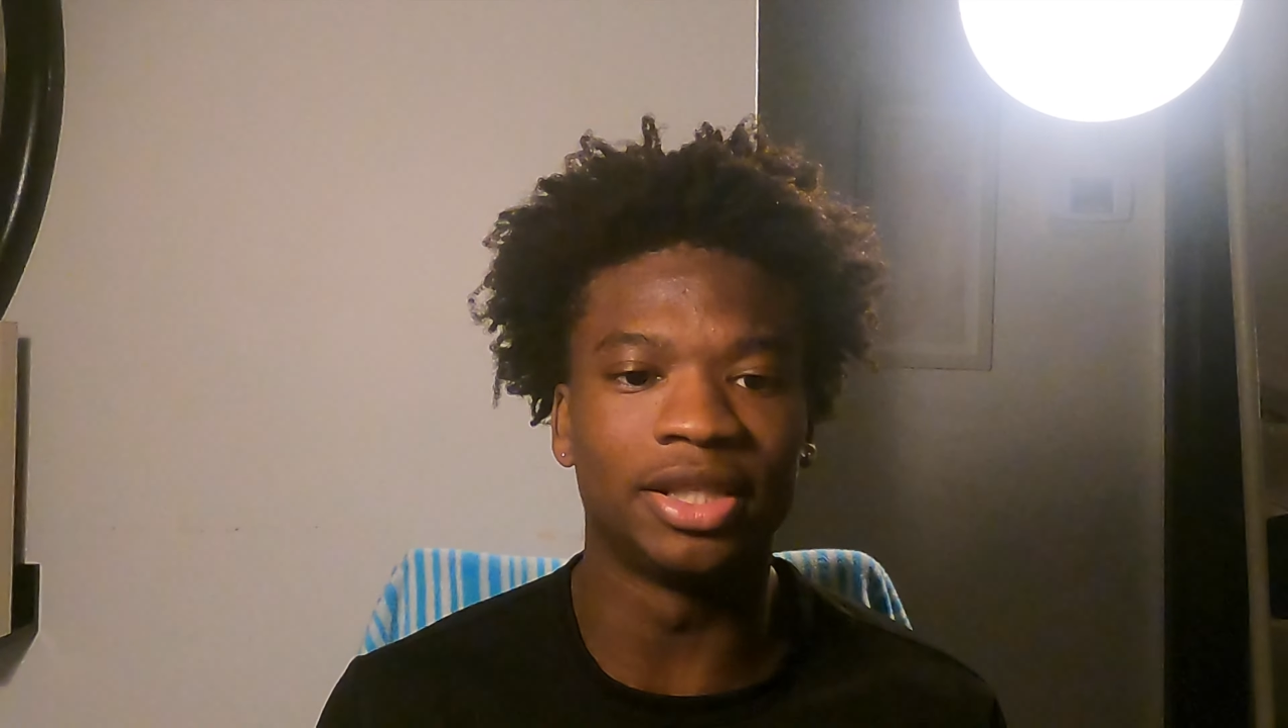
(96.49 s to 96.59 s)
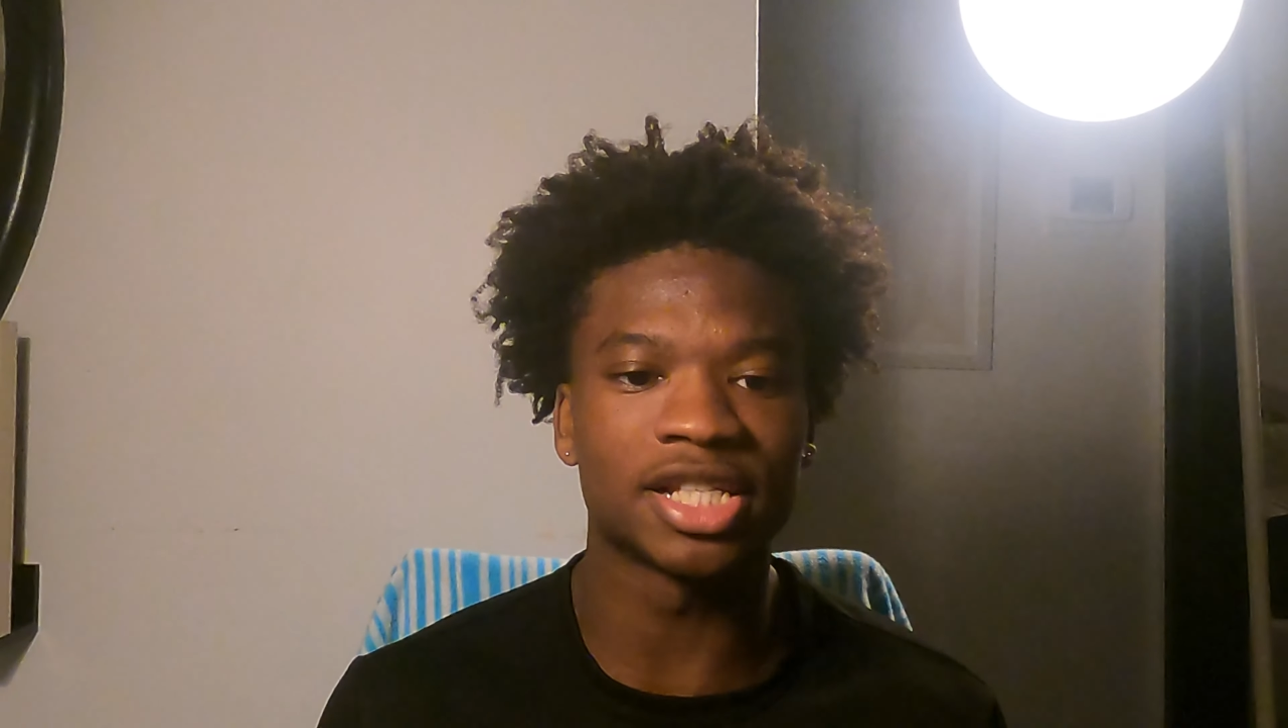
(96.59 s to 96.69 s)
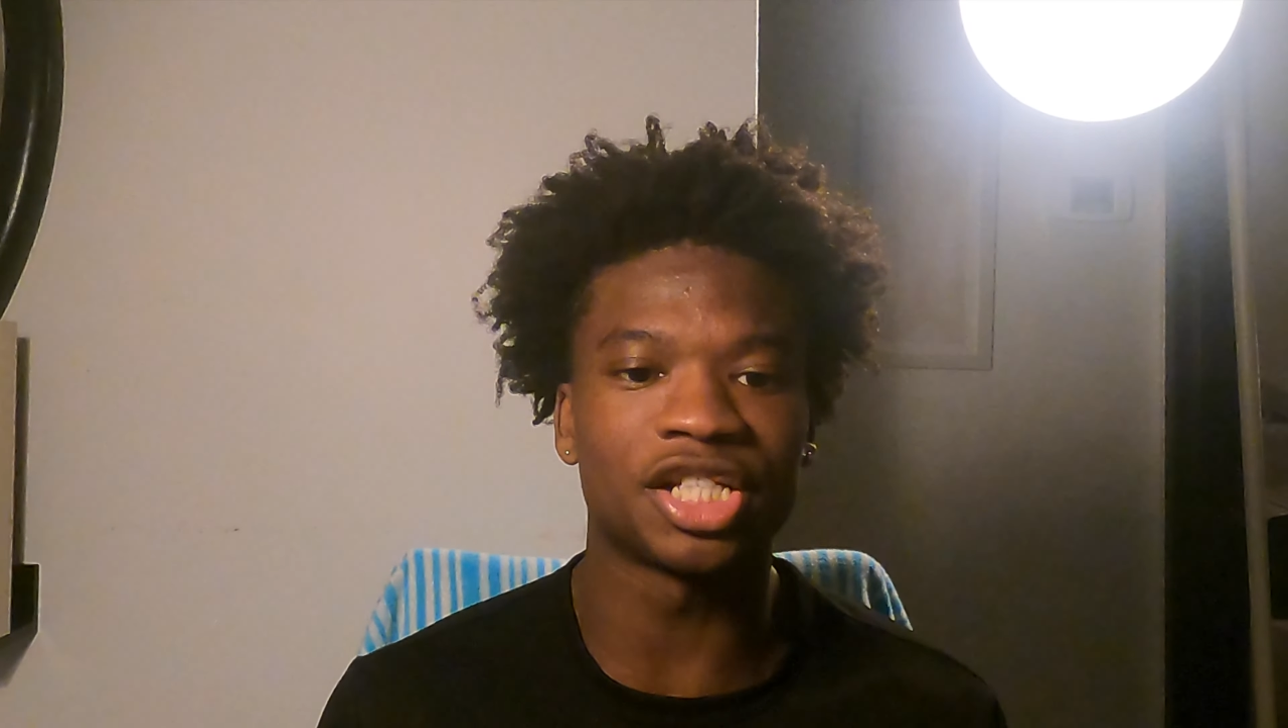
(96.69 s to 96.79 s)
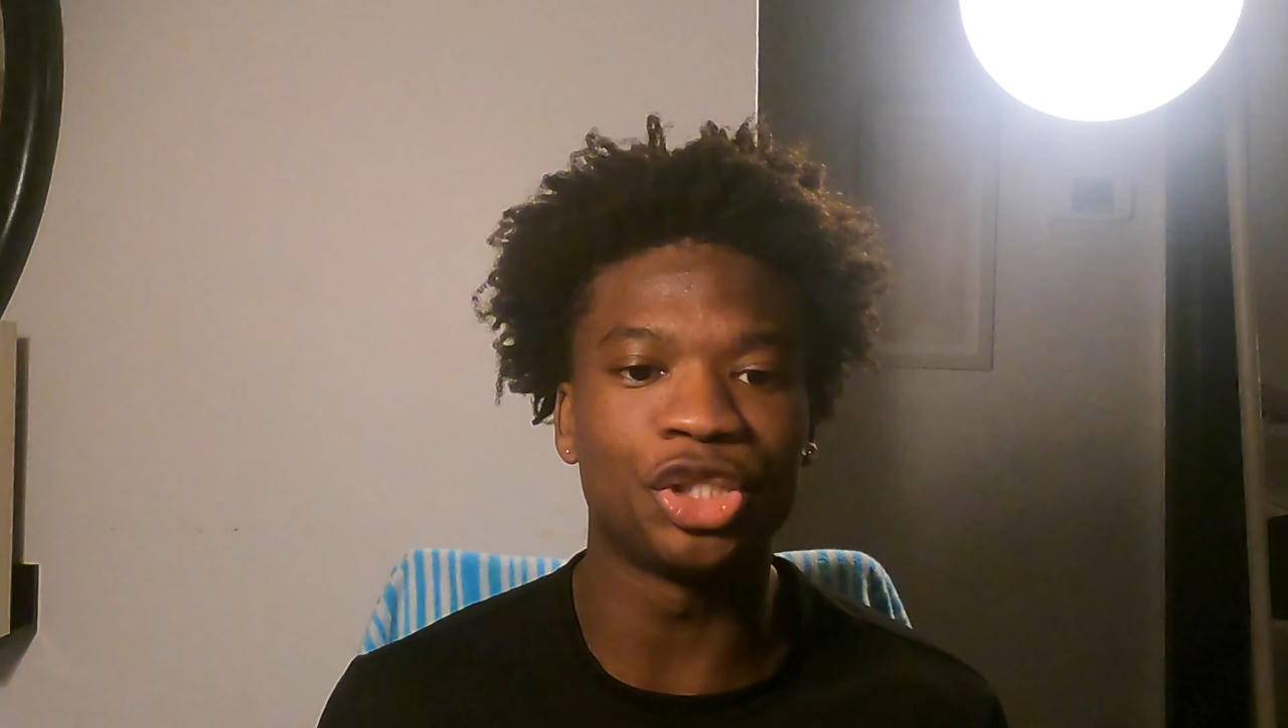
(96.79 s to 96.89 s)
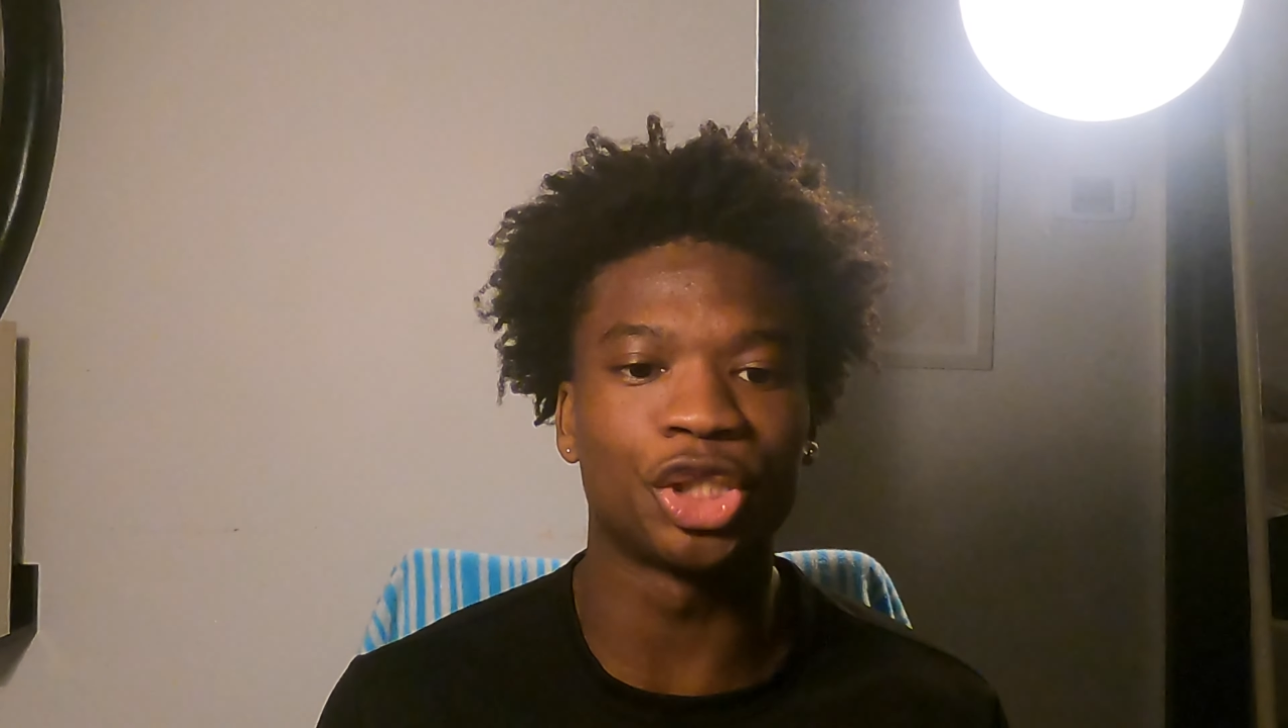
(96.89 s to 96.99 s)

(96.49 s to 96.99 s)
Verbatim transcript: doesn't